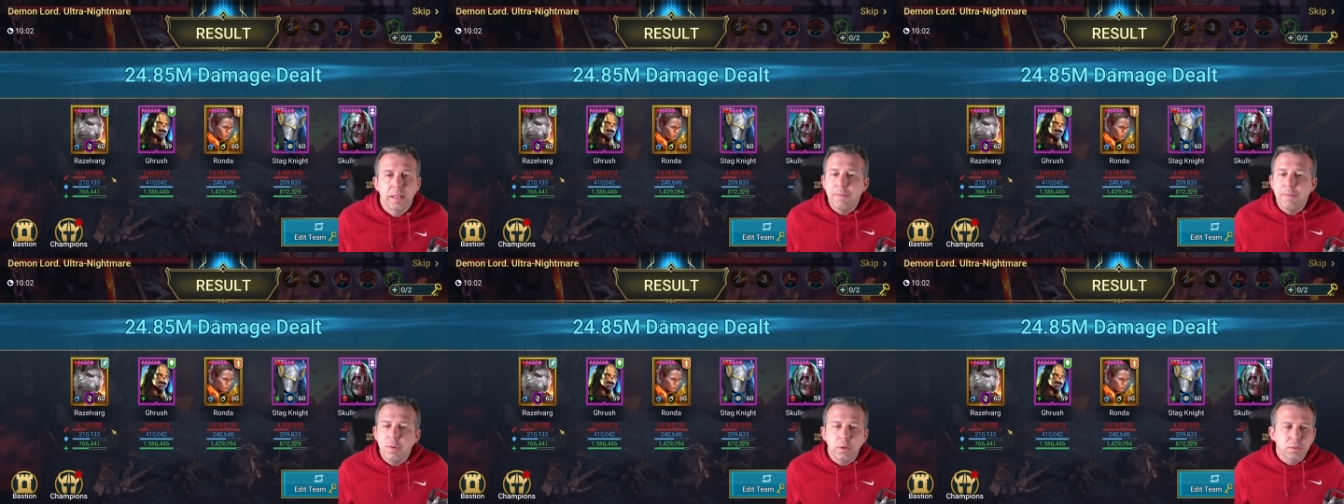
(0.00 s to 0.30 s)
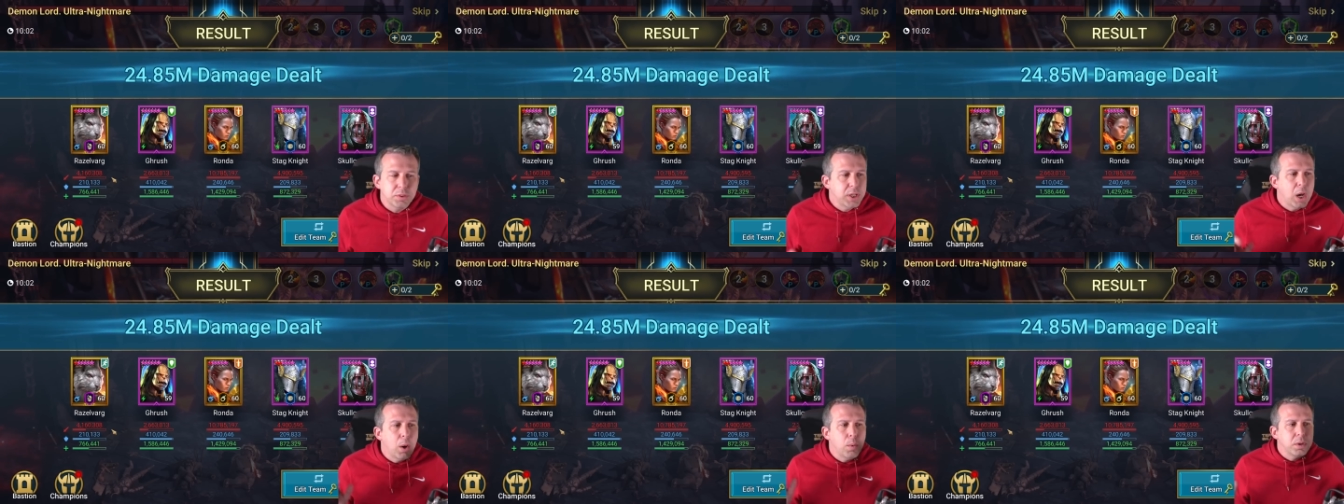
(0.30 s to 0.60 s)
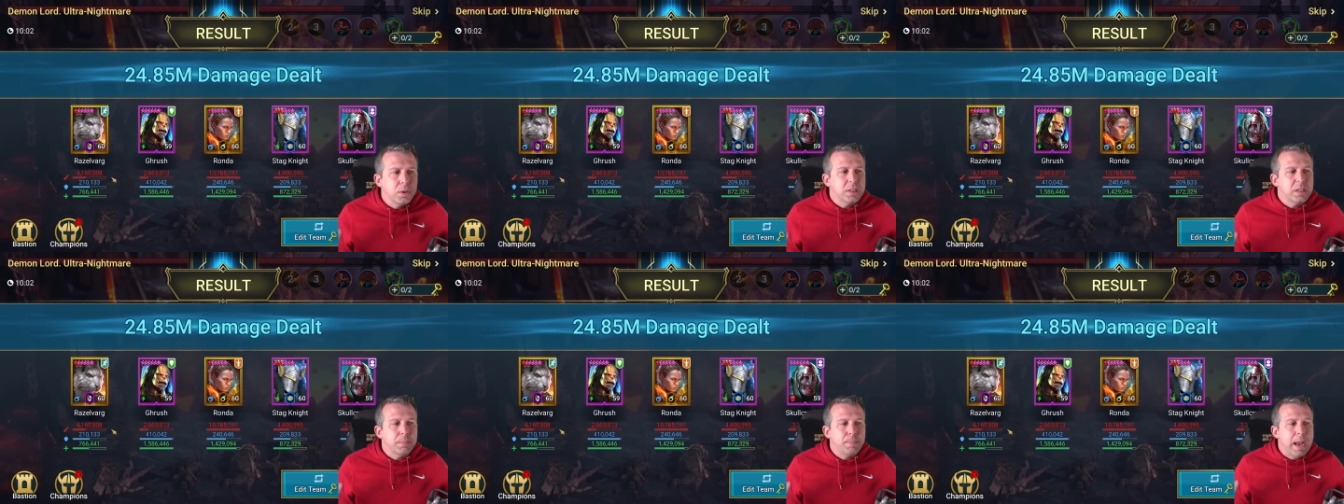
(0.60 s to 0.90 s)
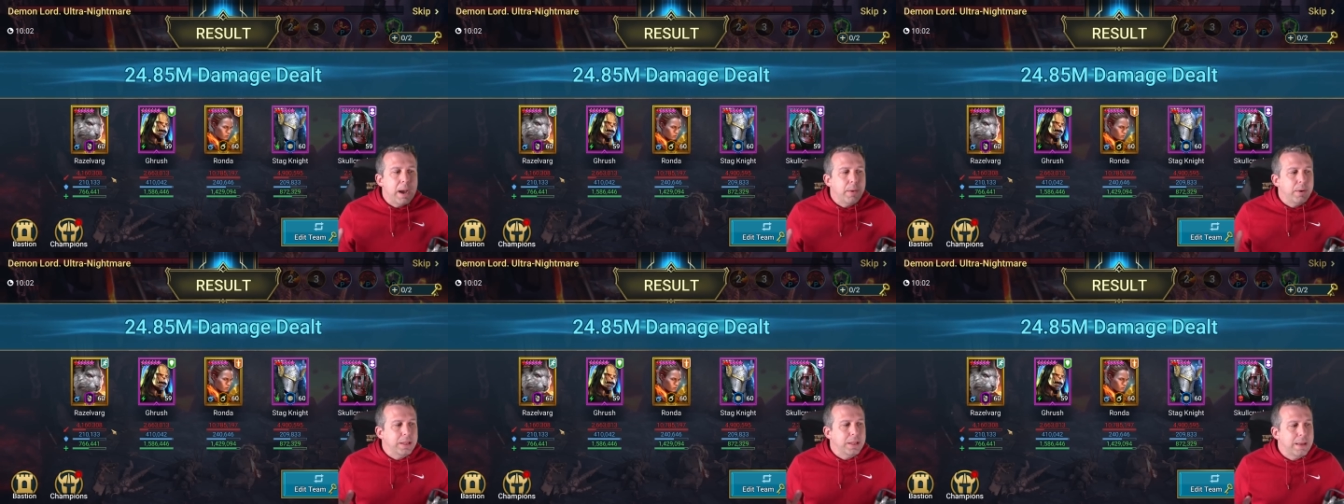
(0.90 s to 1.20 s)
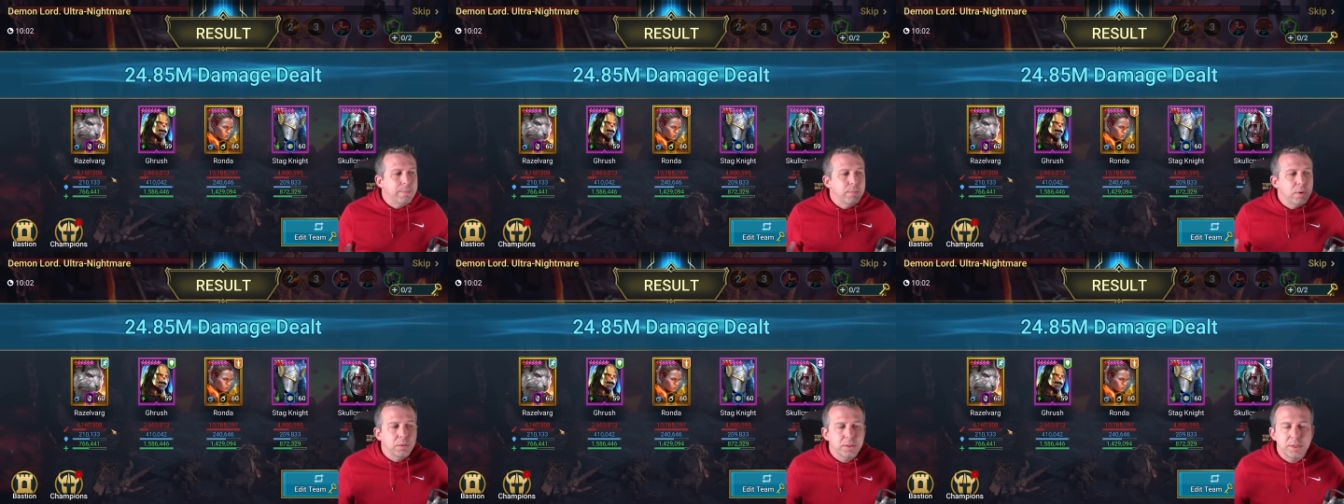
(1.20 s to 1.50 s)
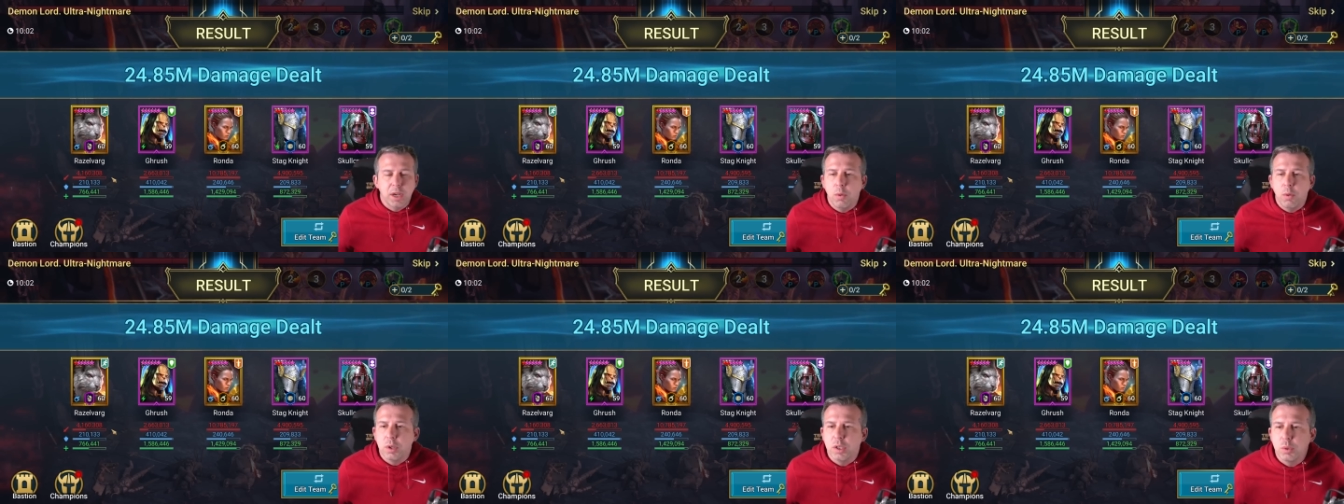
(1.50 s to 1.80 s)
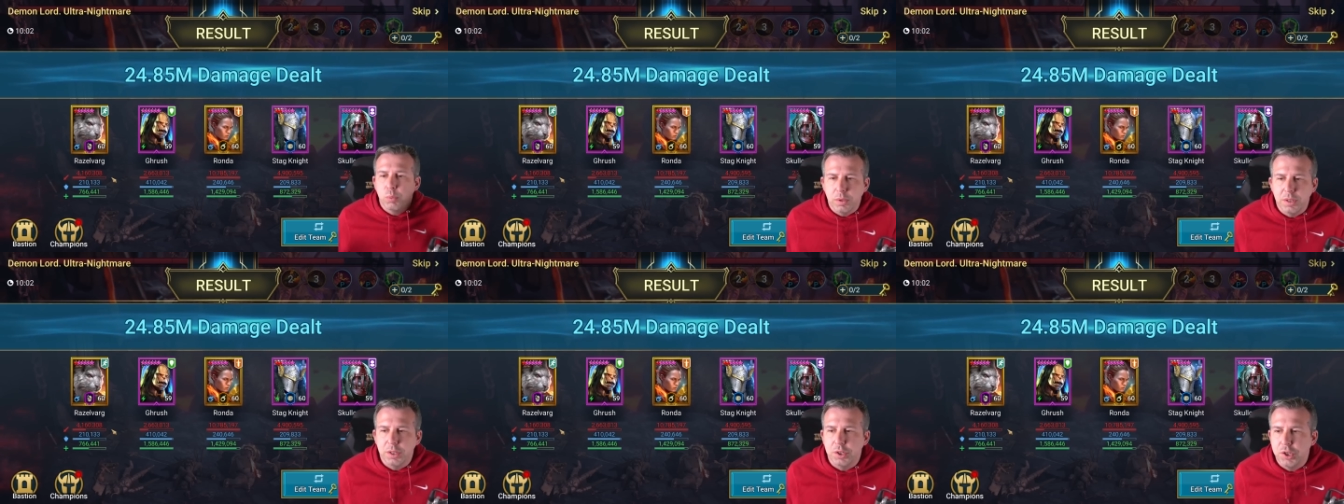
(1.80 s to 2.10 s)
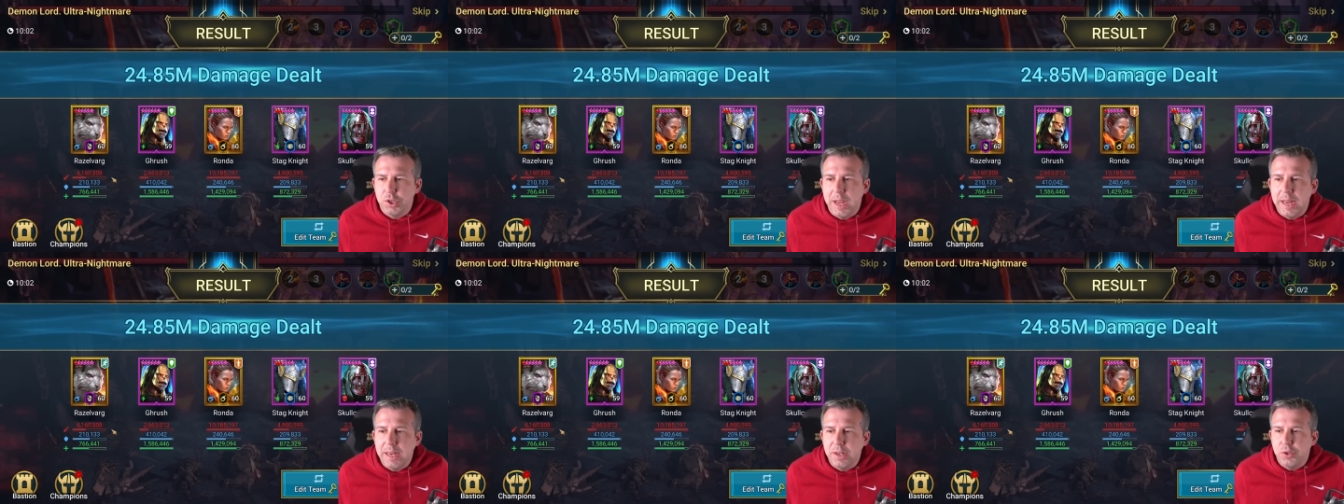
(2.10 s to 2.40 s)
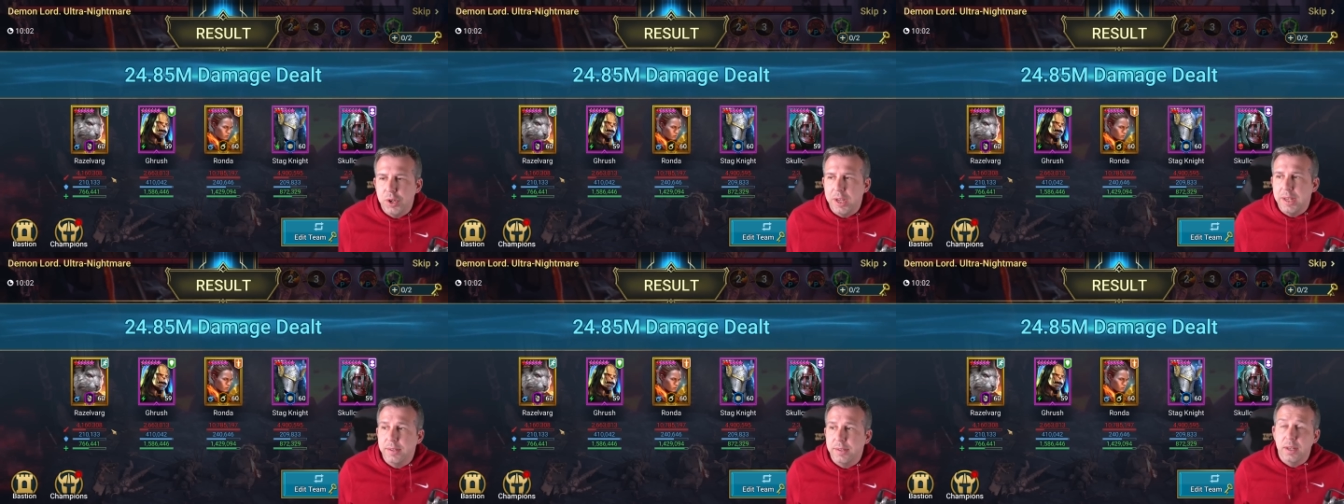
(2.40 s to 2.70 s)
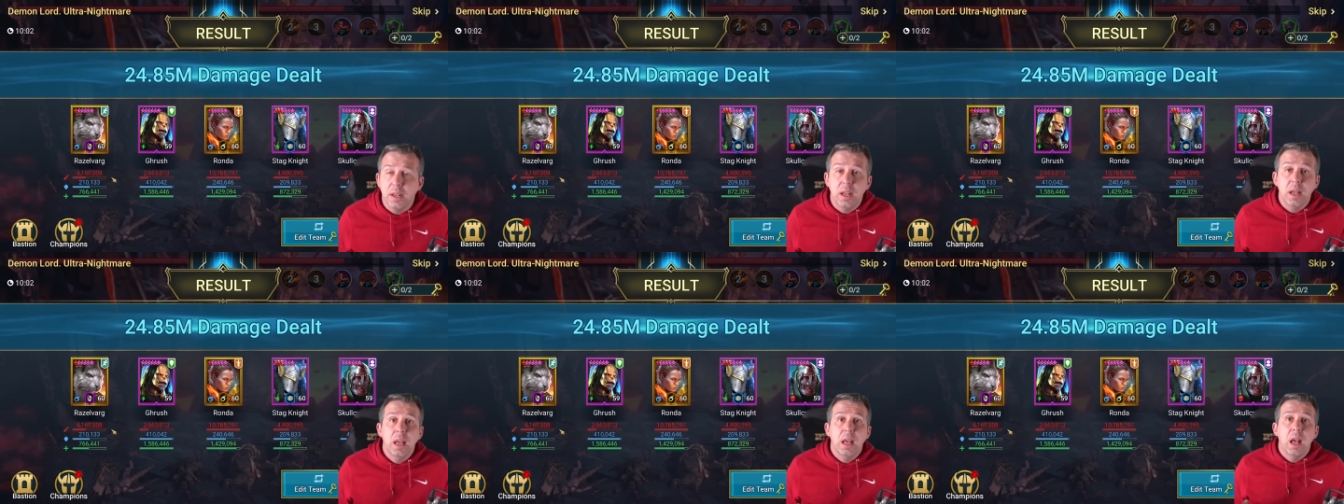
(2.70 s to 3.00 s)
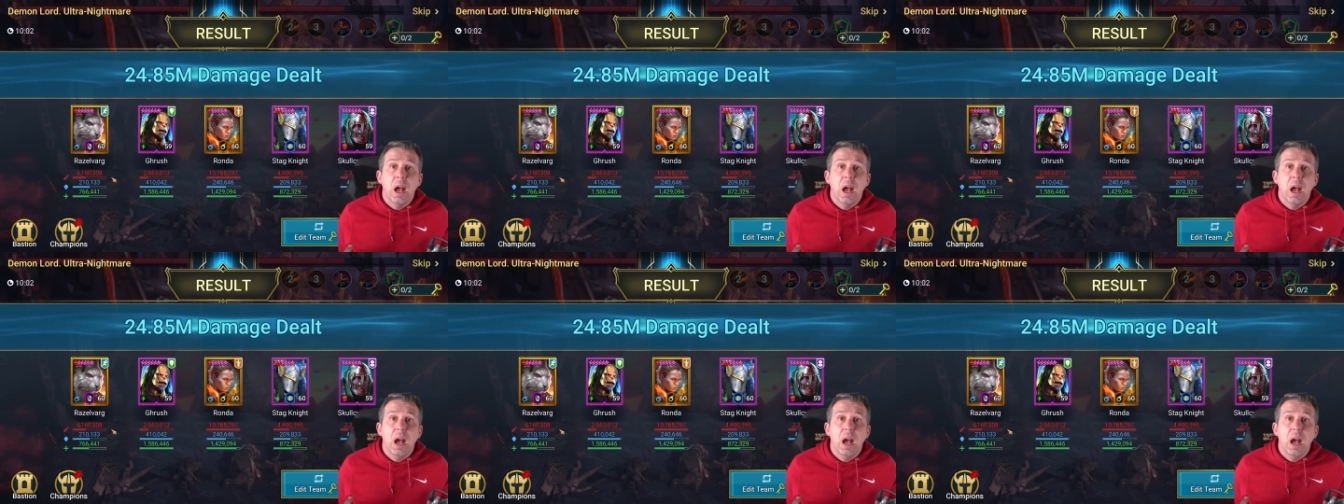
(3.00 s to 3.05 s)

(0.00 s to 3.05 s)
They've not told us about it. They've not told us what the change is.